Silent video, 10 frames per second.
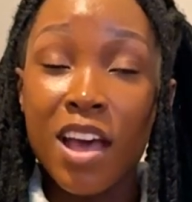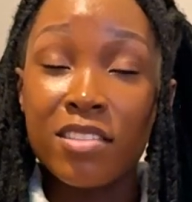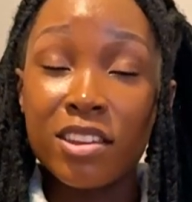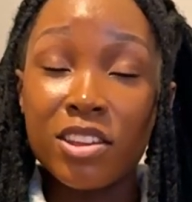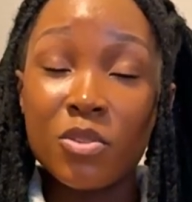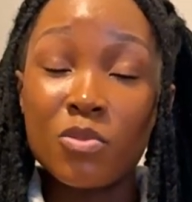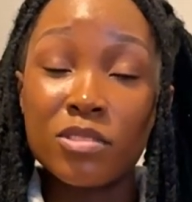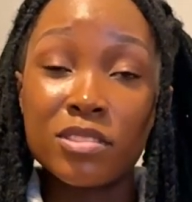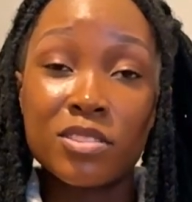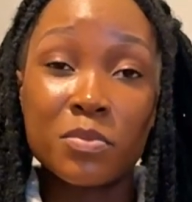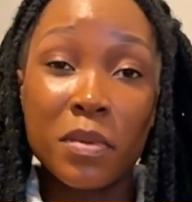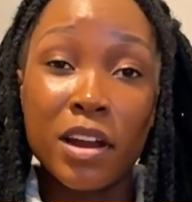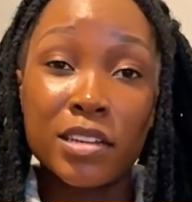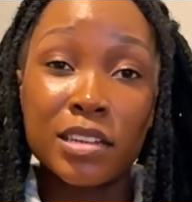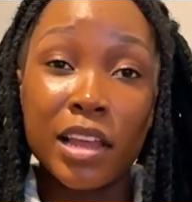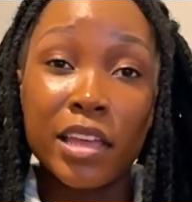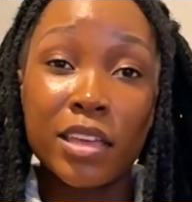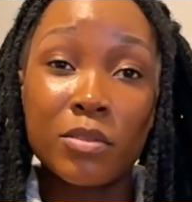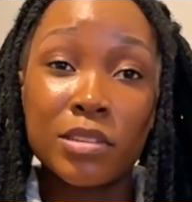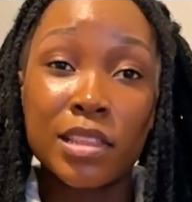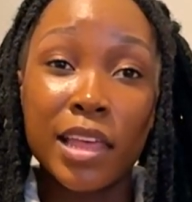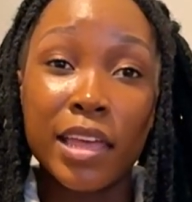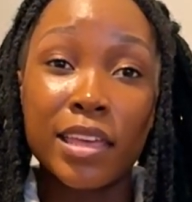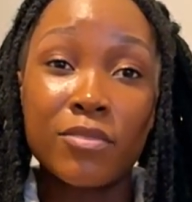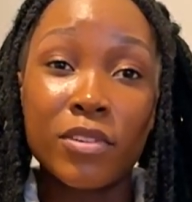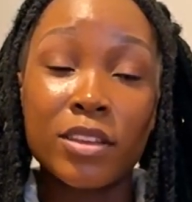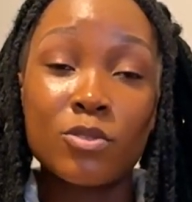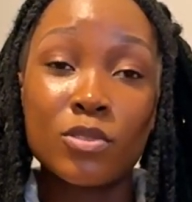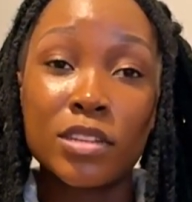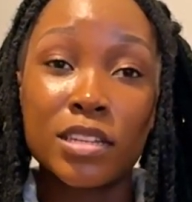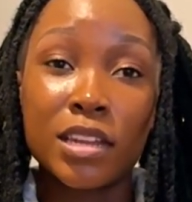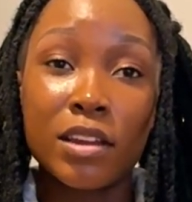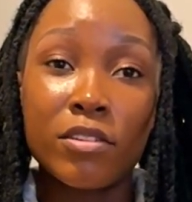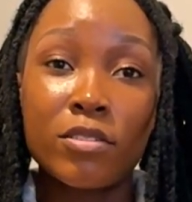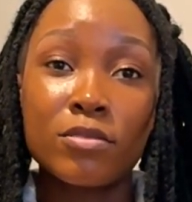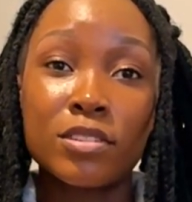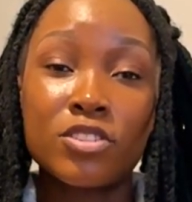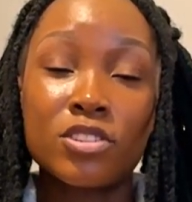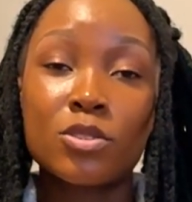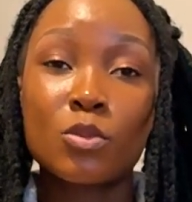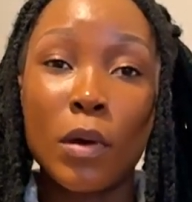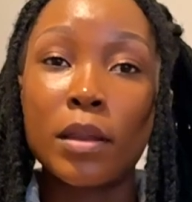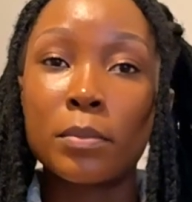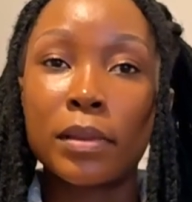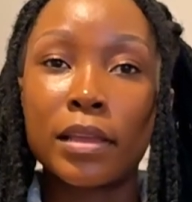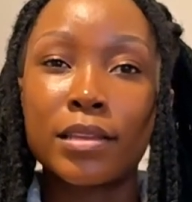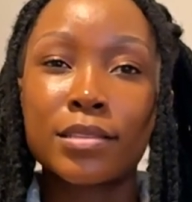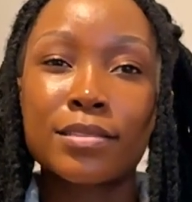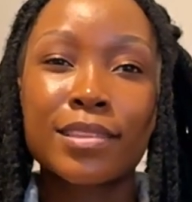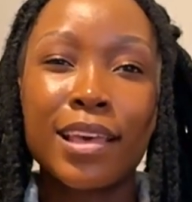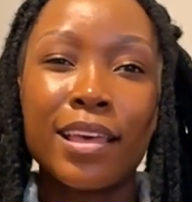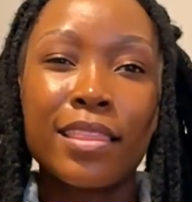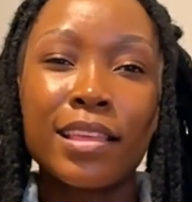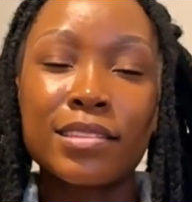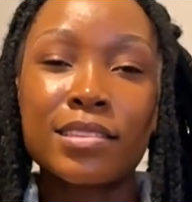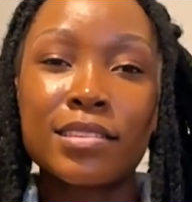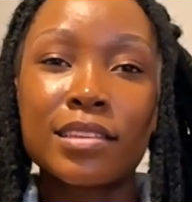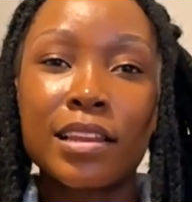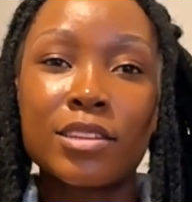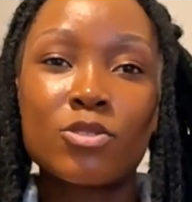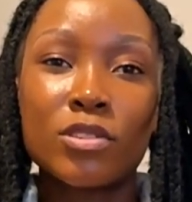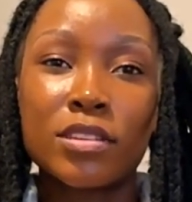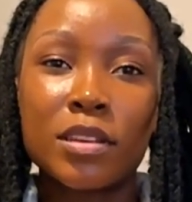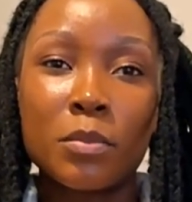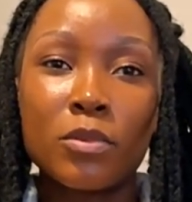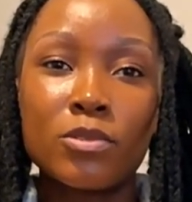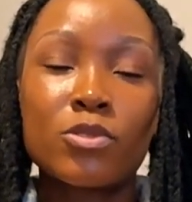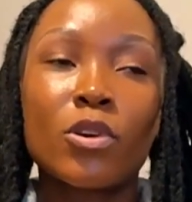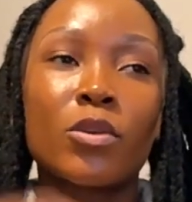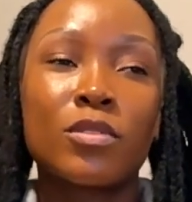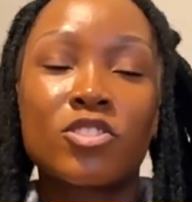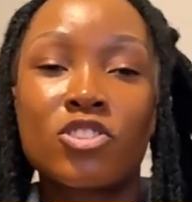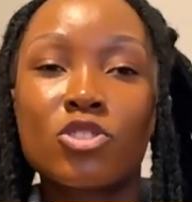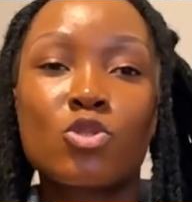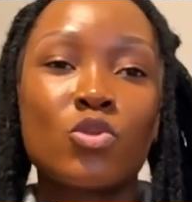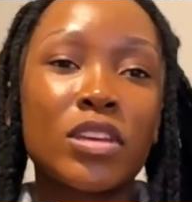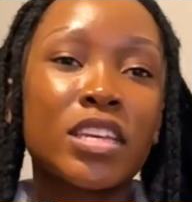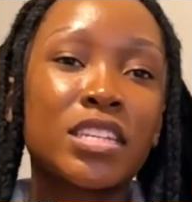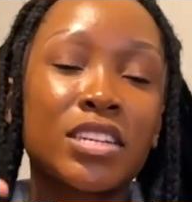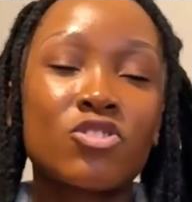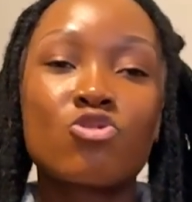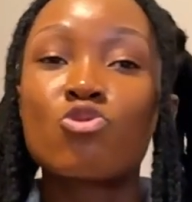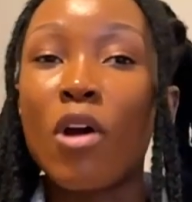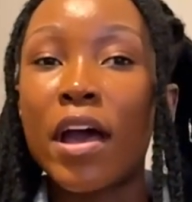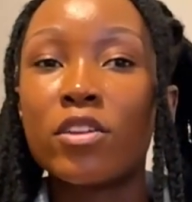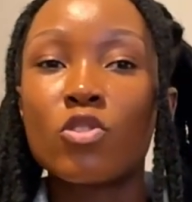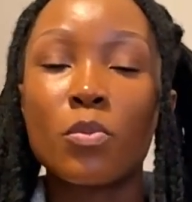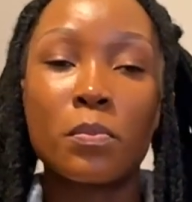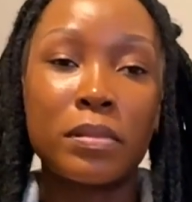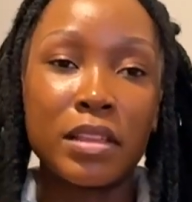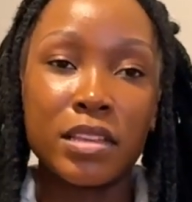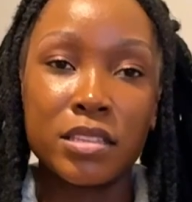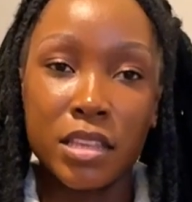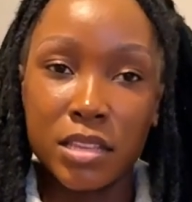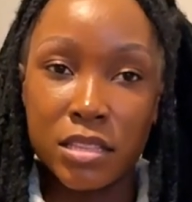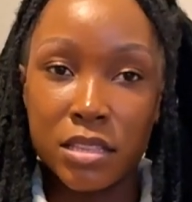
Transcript: And then he was smart. Like he was like, if I do it around just one place, that's easily traceable. So mm-hmm. he was mm-hmm. just doing it at random places